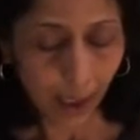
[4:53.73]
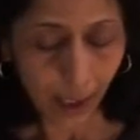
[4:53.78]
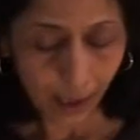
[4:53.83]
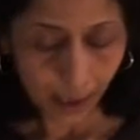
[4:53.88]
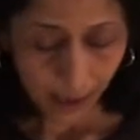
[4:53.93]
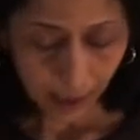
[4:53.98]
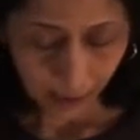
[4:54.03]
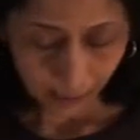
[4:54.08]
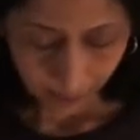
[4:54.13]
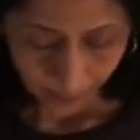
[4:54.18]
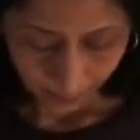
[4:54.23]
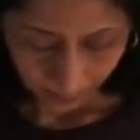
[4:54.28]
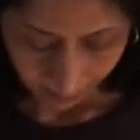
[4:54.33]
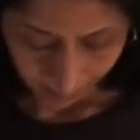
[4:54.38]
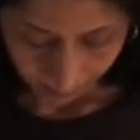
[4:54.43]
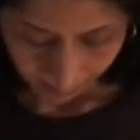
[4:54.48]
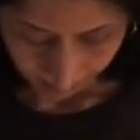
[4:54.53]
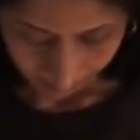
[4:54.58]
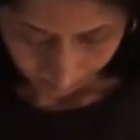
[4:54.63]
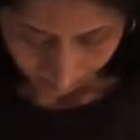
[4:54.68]
And then
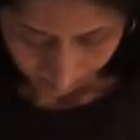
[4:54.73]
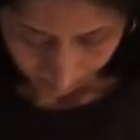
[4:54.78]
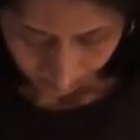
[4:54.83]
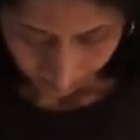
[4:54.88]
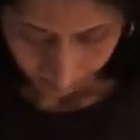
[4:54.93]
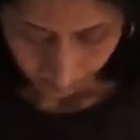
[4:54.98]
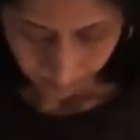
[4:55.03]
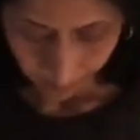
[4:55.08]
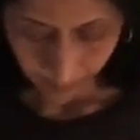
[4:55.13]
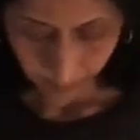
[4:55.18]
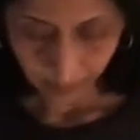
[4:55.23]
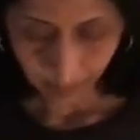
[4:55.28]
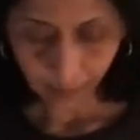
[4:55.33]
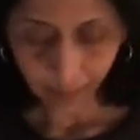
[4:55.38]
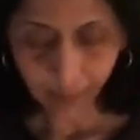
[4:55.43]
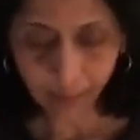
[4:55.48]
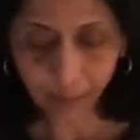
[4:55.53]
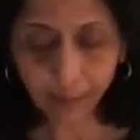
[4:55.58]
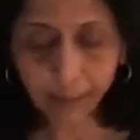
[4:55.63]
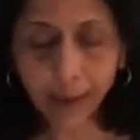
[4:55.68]
from
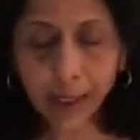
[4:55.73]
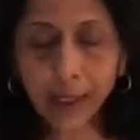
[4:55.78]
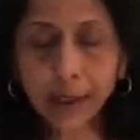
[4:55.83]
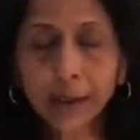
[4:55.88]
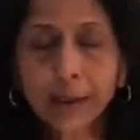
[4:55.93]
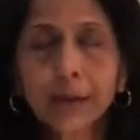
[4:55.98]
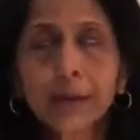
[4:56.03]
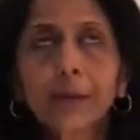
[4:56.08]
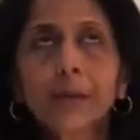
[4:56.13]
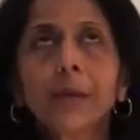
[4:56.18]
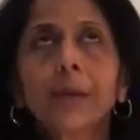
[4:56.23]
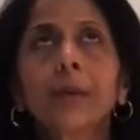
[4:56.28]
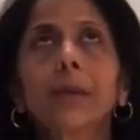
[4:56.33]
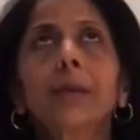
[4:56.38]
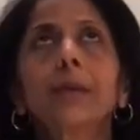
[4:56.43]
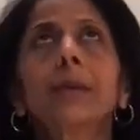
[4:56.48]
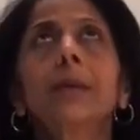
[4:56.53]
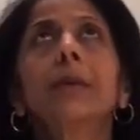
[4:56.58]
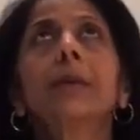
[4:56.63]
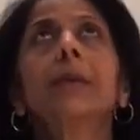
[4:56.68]
back and
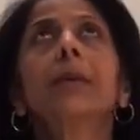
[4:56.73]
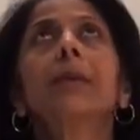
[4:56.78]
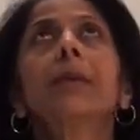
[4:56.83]
forth.